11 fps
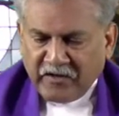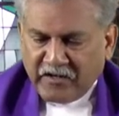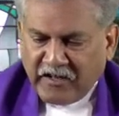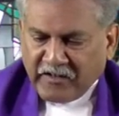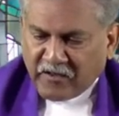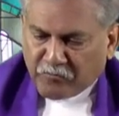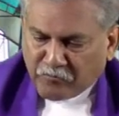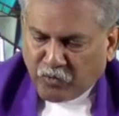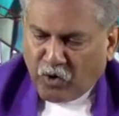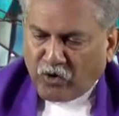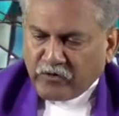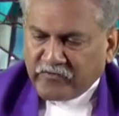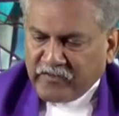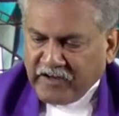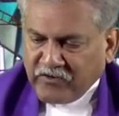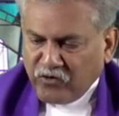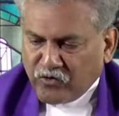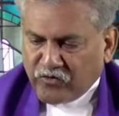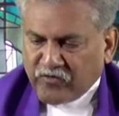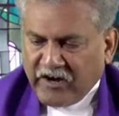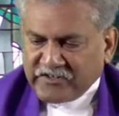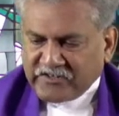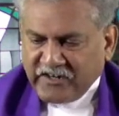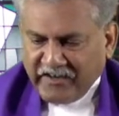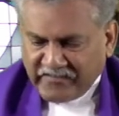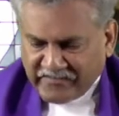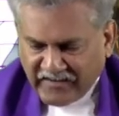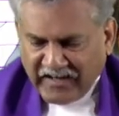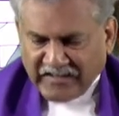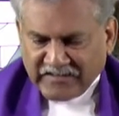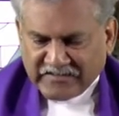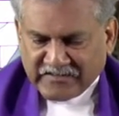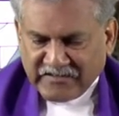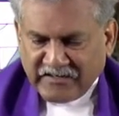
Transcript: Let the bones that you crushed exult.